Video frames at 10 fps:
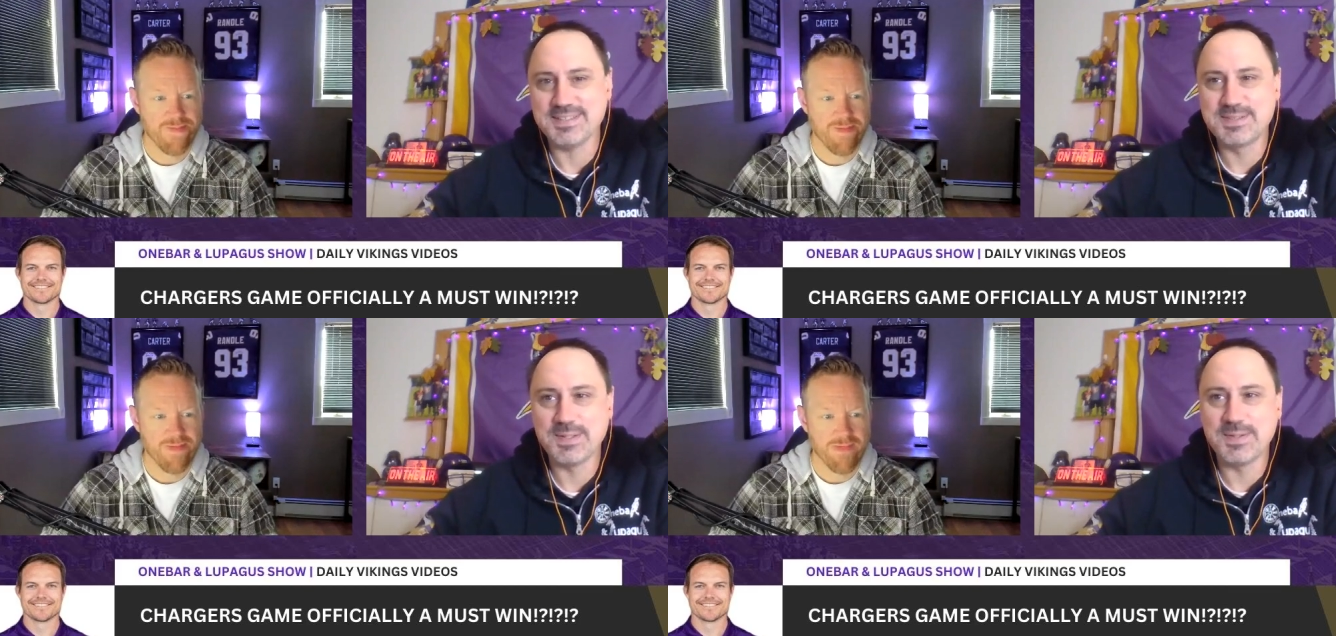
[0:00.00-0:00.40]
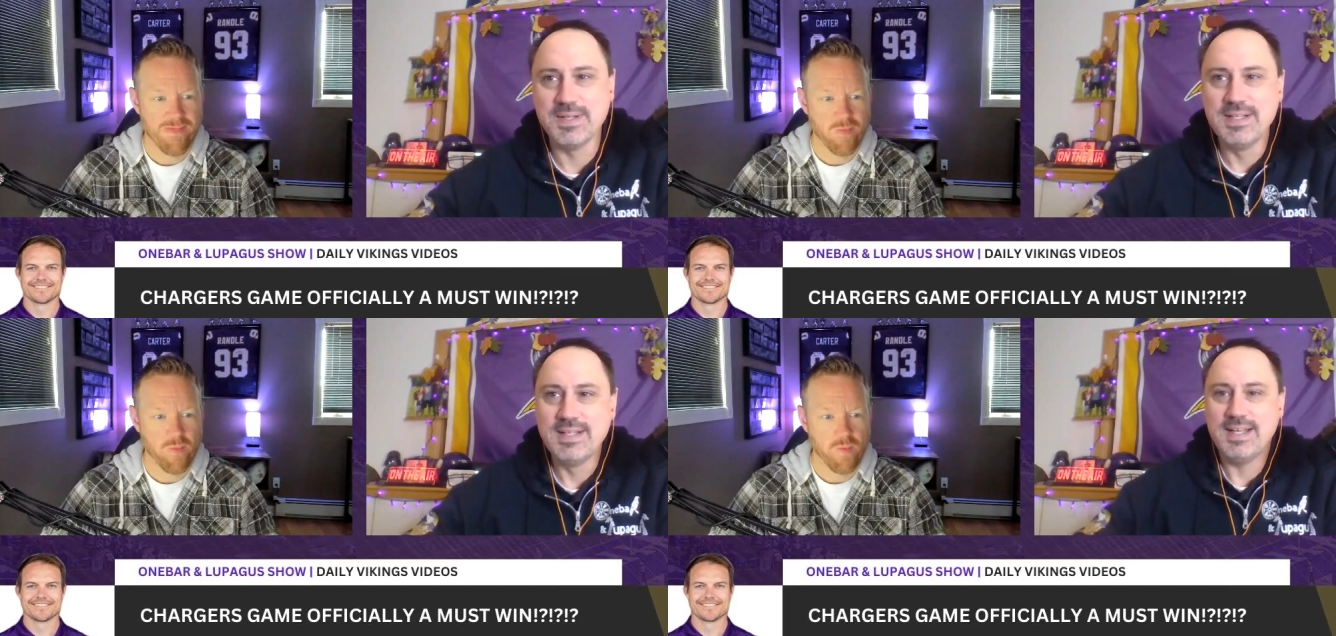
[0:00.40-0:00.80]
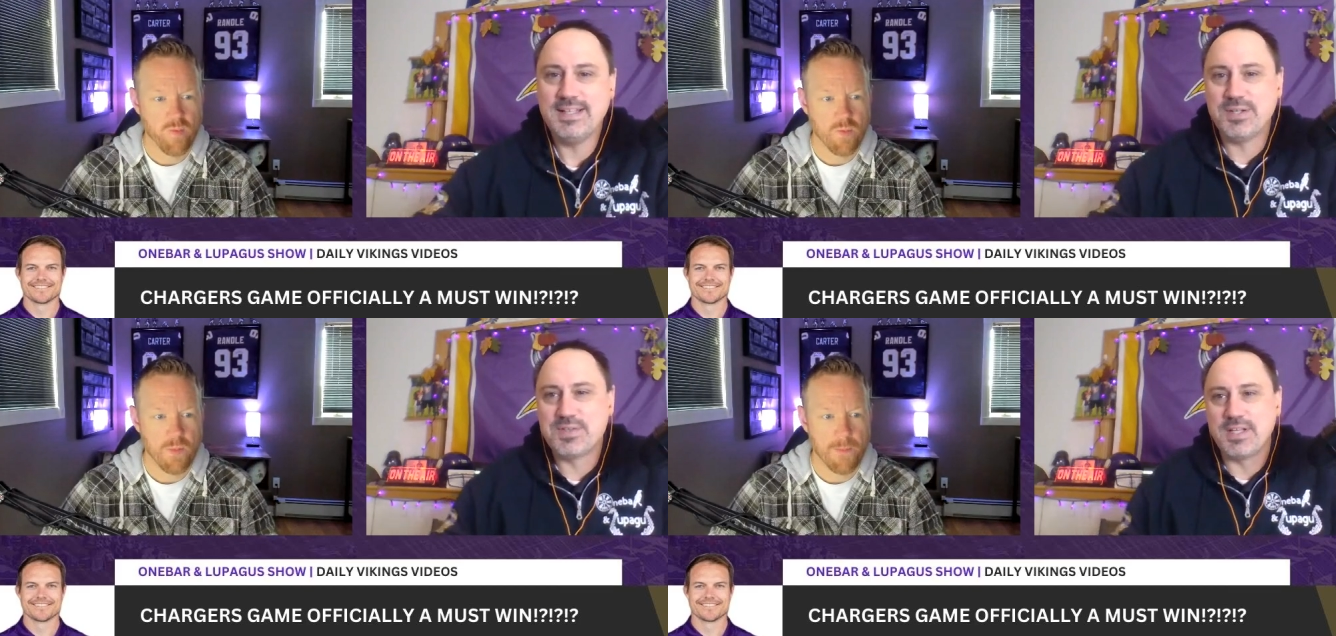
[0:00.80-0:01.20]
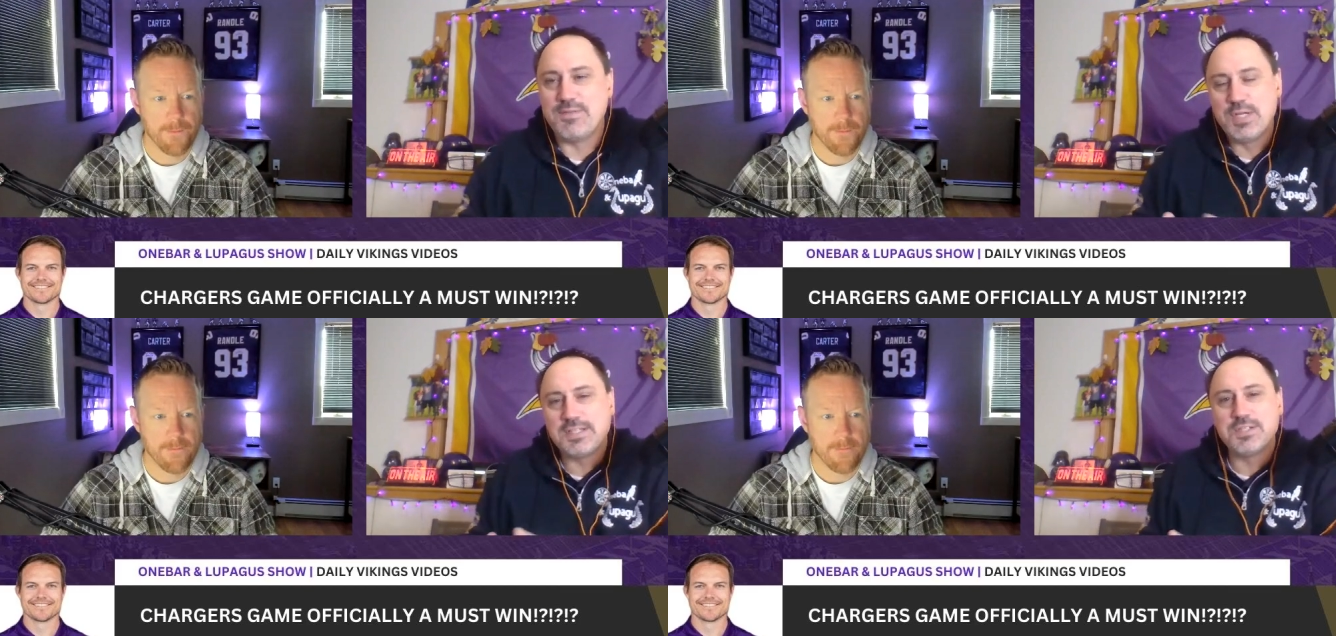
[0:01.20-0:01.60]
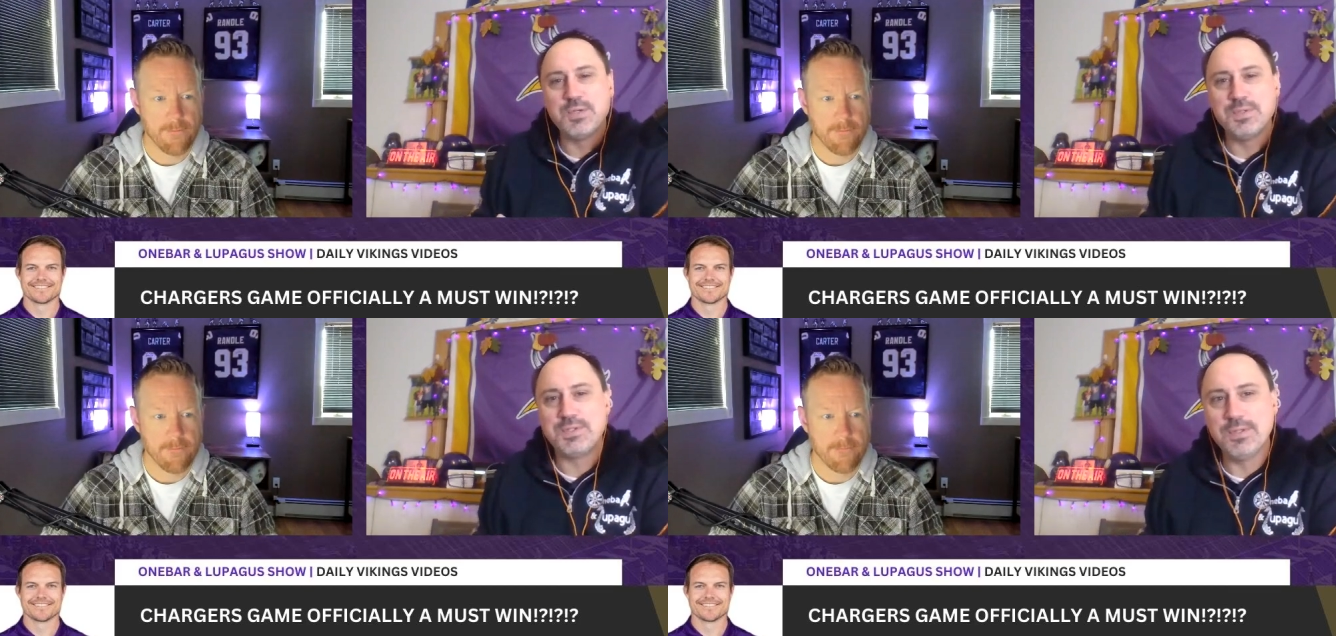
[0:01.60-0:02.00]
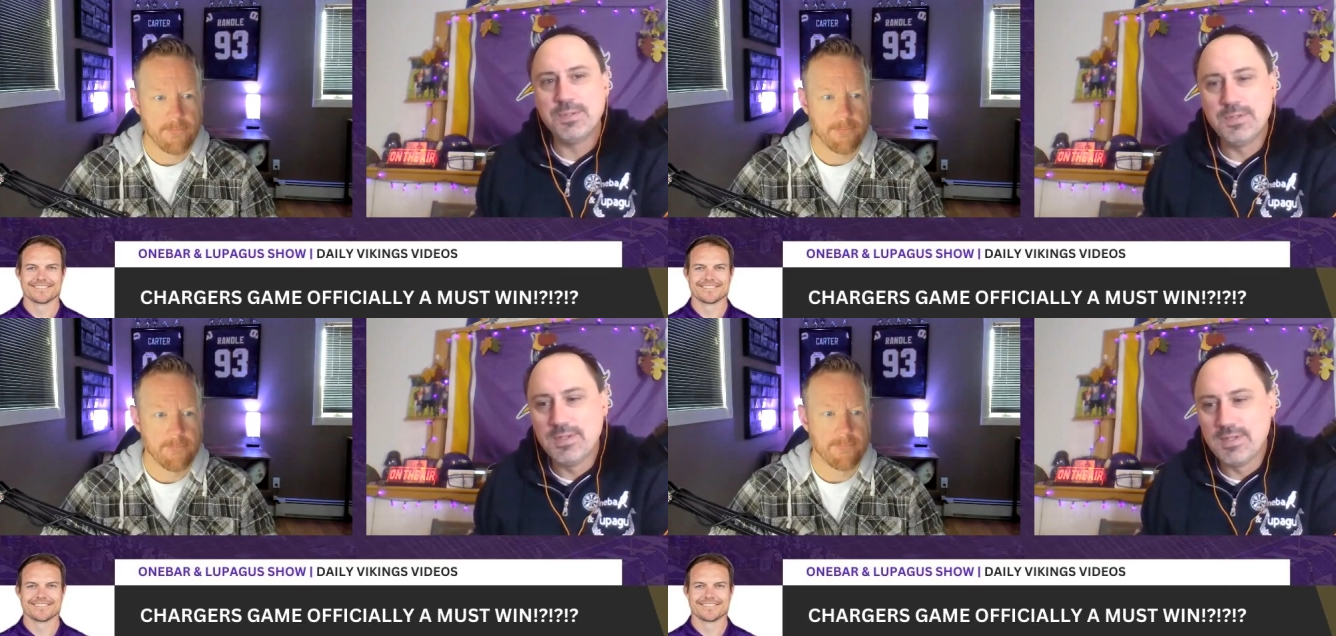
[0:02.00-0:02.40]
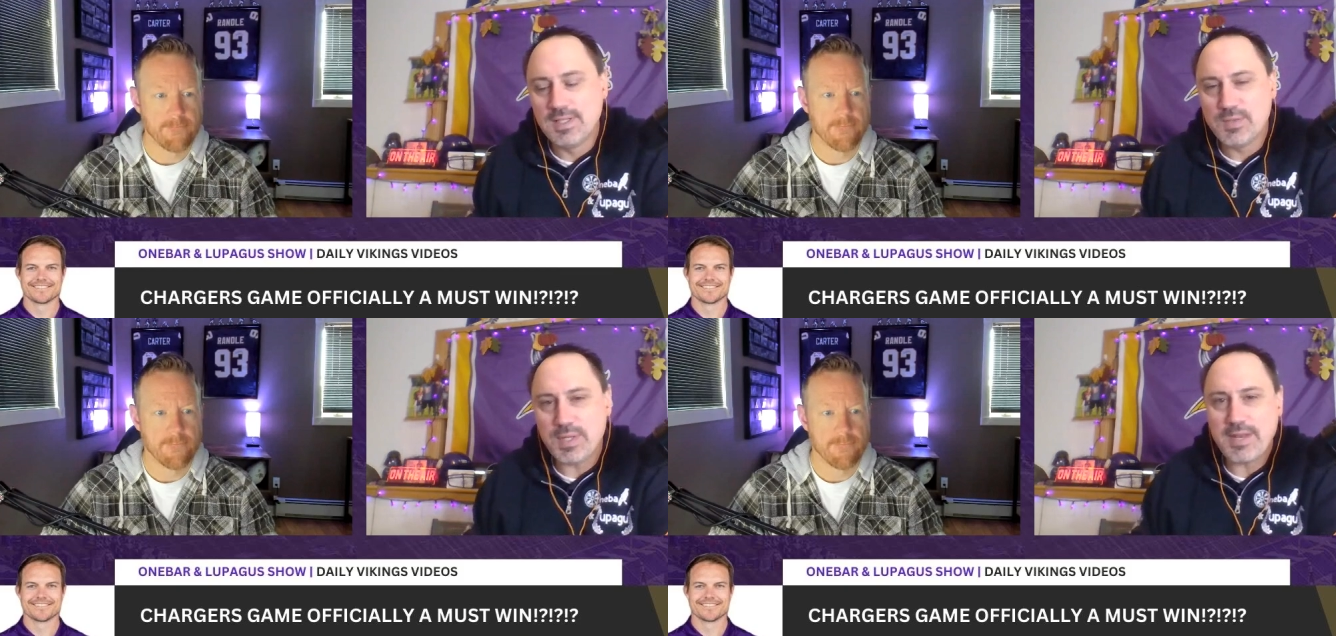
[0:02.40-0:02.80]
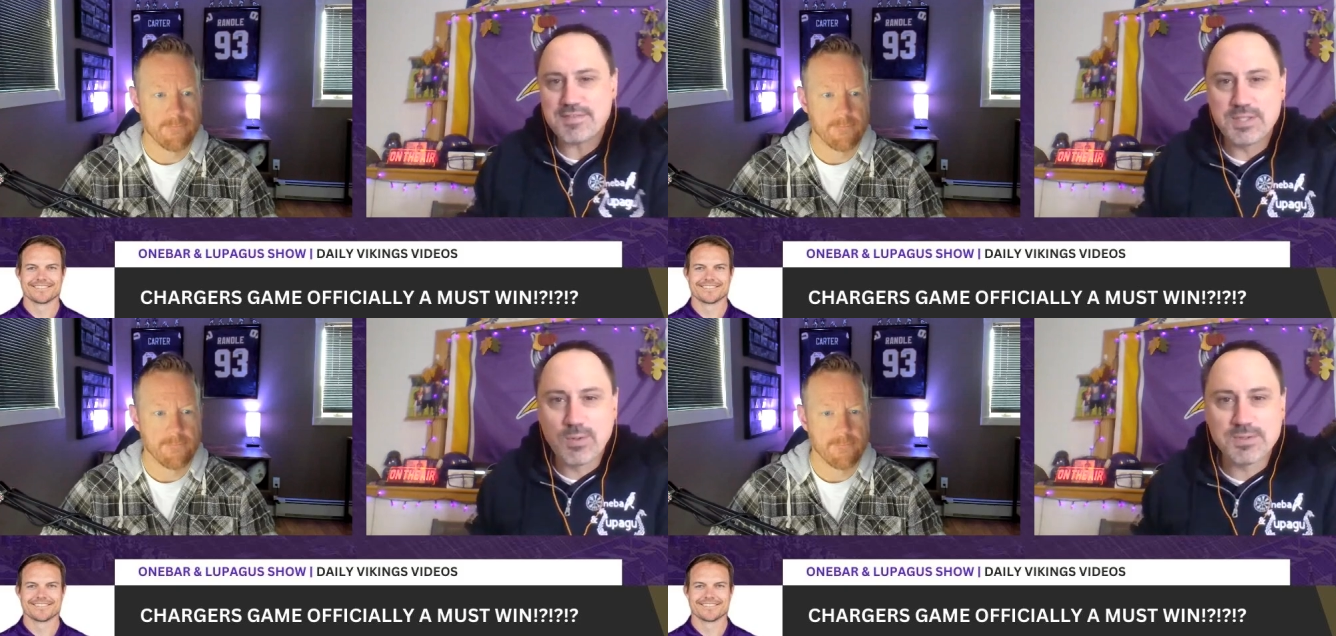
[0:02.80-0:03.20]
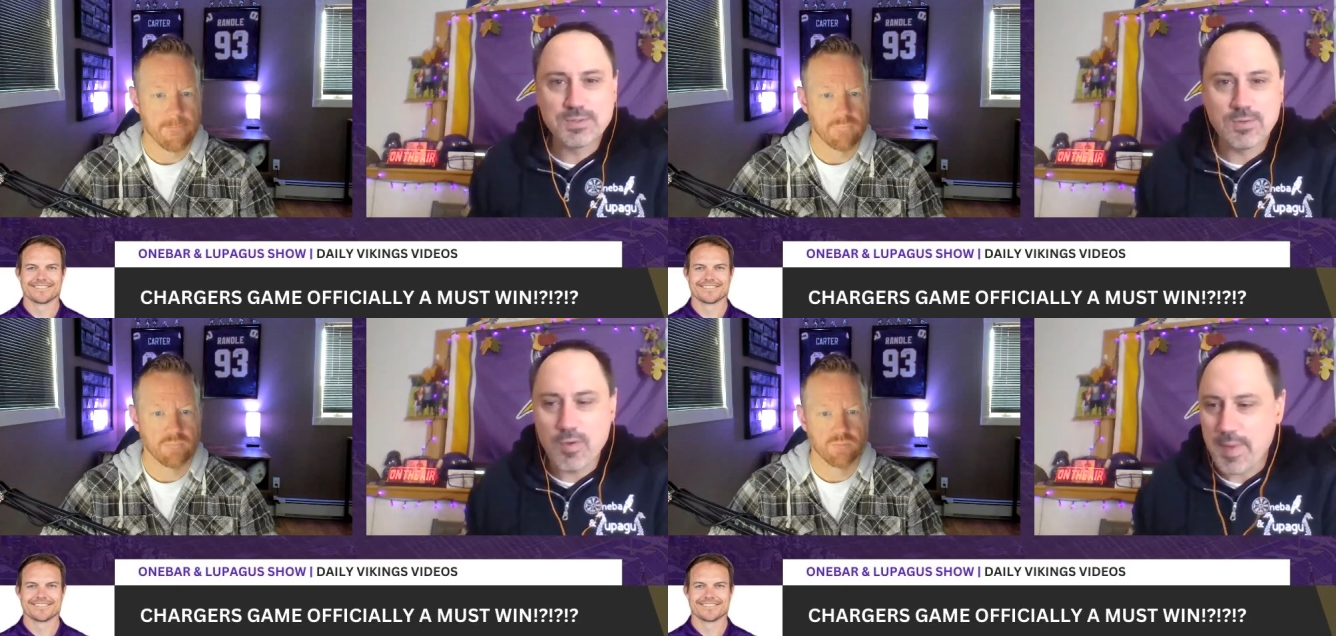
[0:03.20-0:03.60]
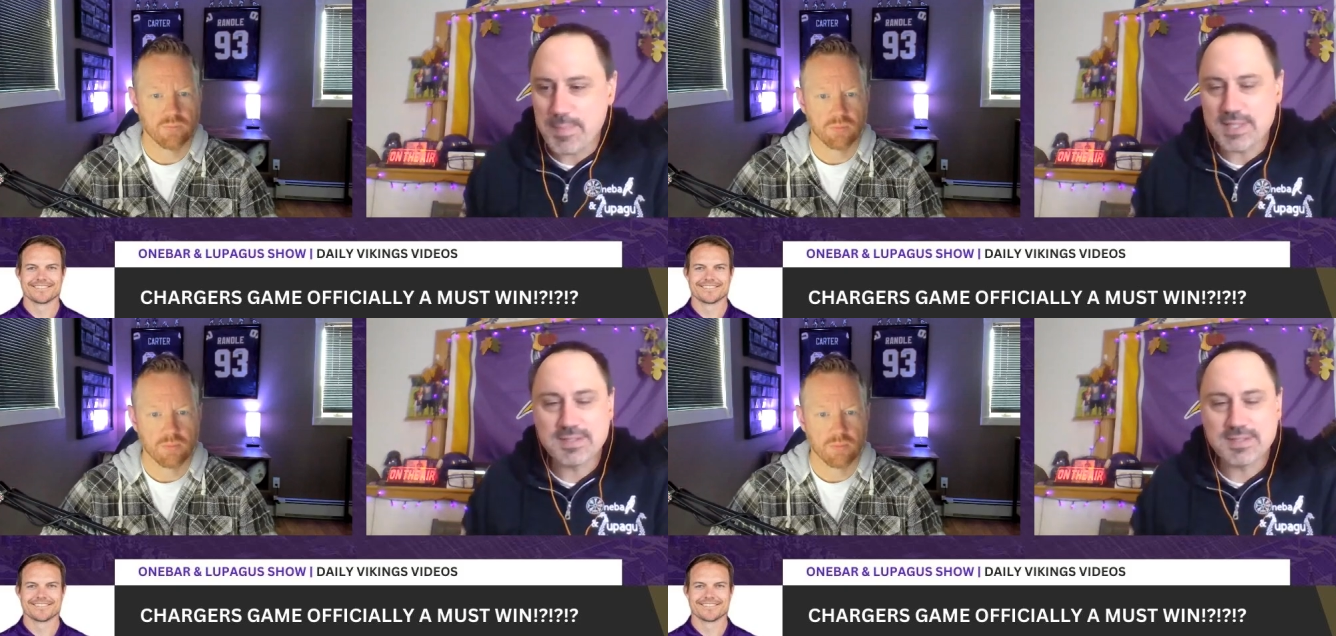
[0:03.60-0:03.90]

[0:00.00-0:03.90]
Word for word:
Speaker 1: So, and the other thing, if you get to two and two, the way the NFC North's going, we might be on